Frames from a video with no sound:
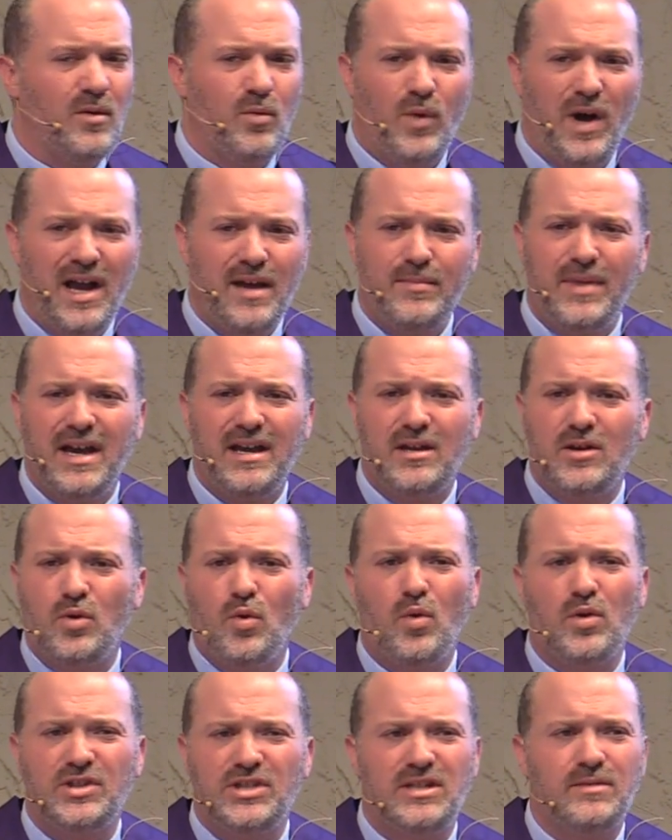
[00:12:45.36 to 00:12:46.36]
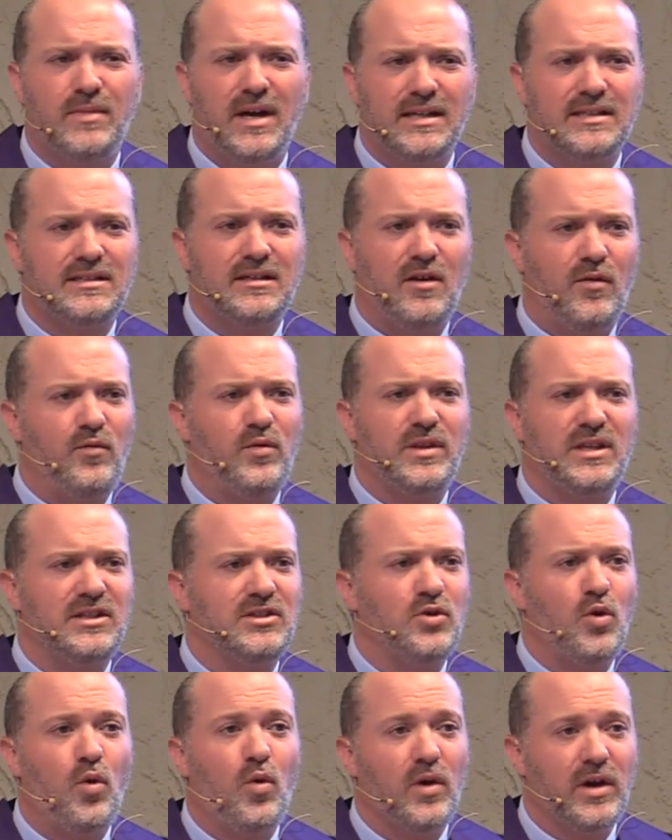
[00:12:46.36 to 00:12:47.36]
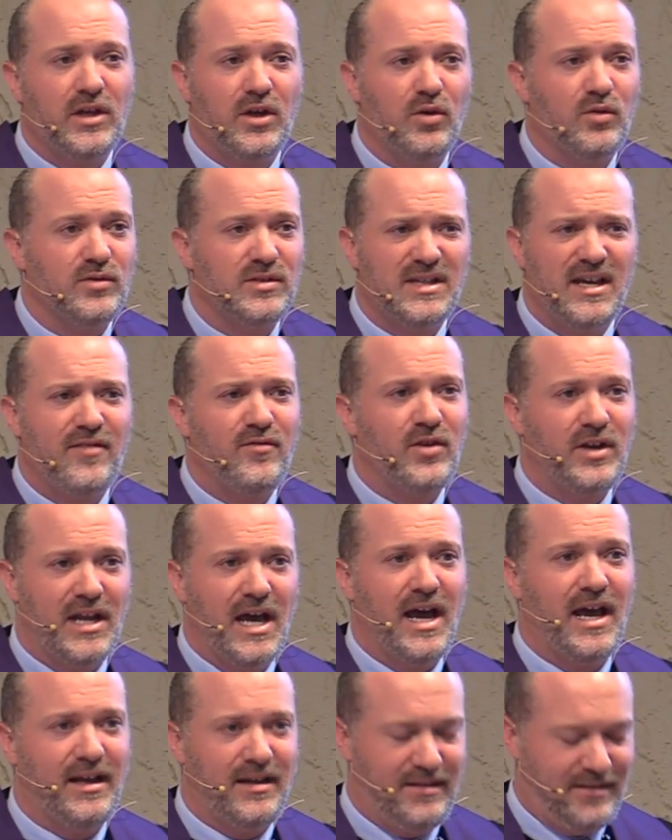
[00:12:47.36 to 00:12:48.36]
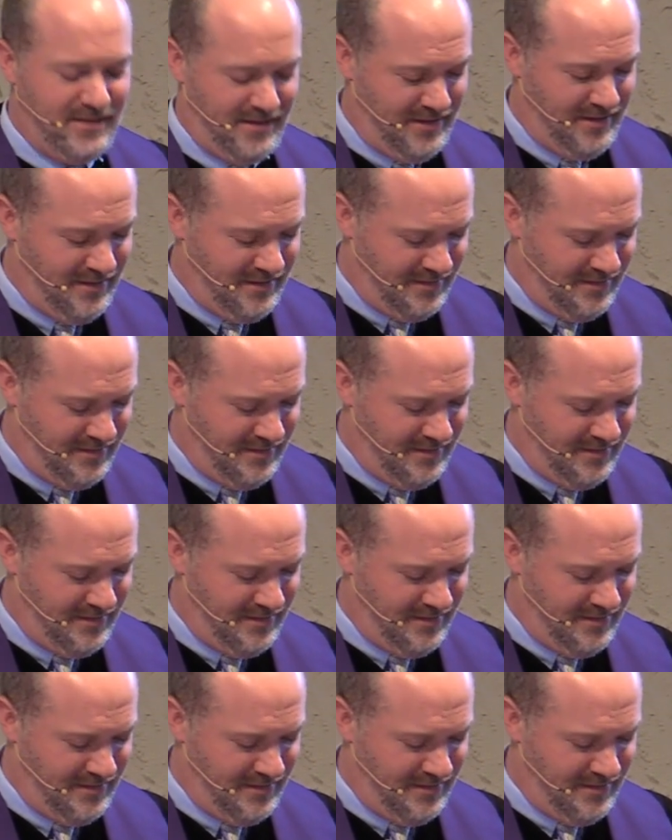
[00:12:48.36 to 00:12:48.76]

Why am I gorging myself with these Oreos every night?